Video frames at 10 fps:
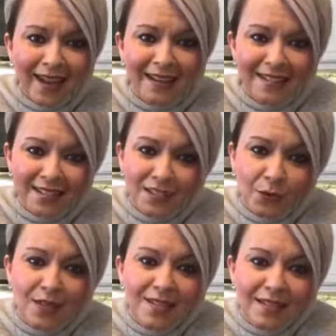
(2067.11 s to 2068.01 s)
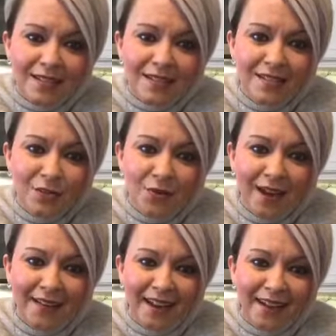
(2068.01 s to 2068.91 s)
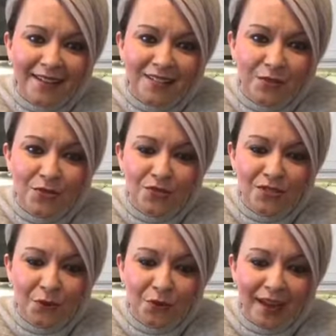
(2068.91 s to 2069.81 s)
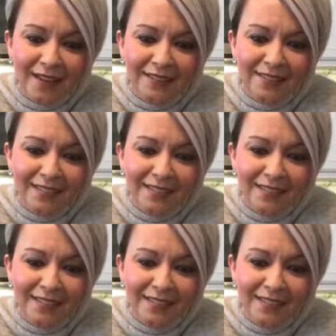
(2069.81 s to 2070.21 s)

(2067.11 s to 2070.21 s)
at 636-299-2208.